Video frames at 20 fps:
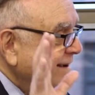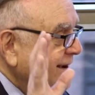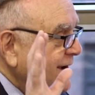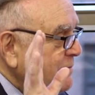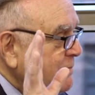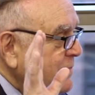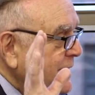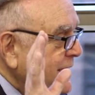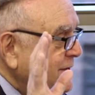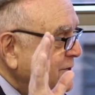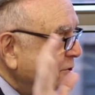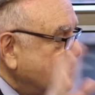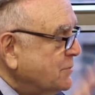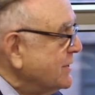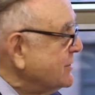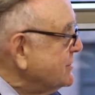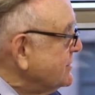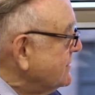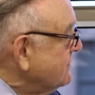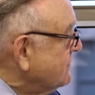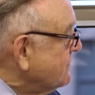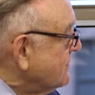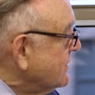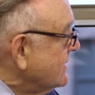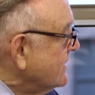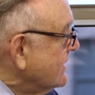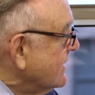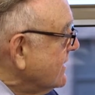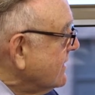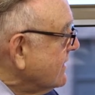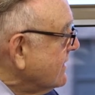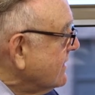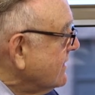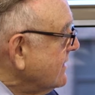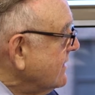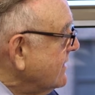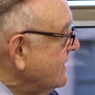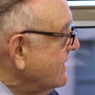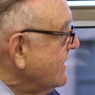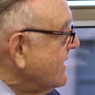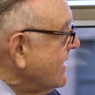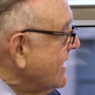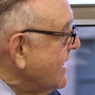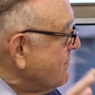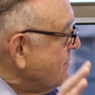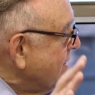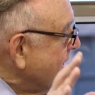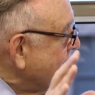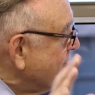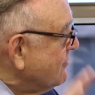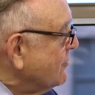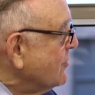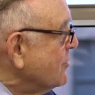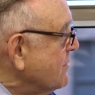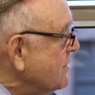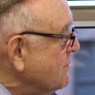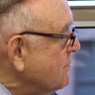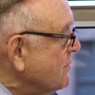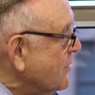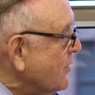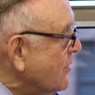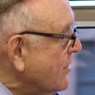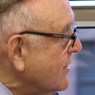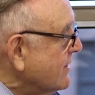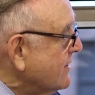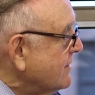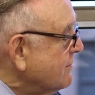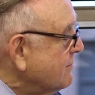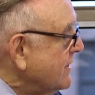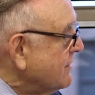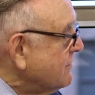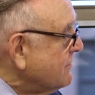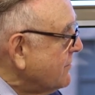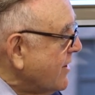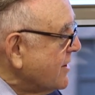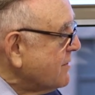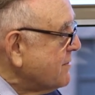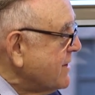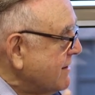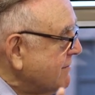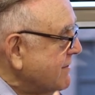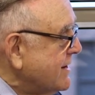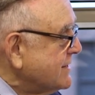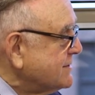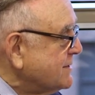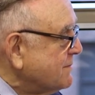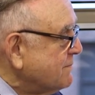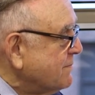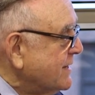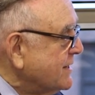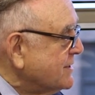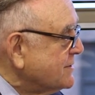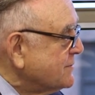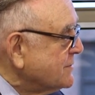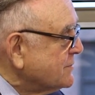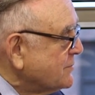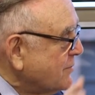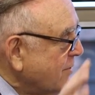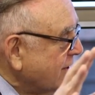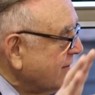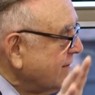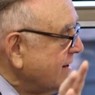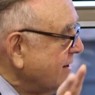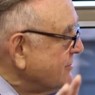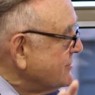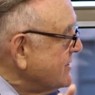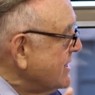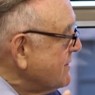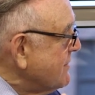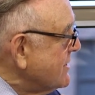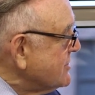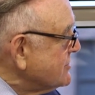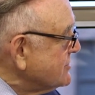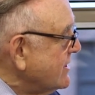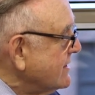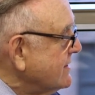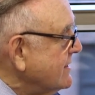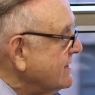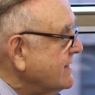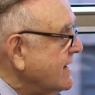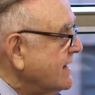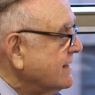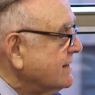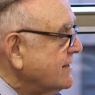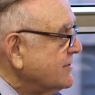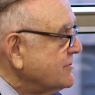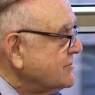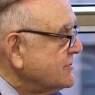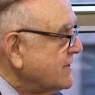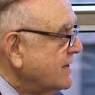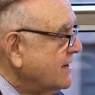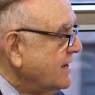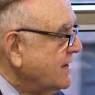I paid tuition for a year, I paid room and board. My father, rest in peace, would walk around saying my son a dentist.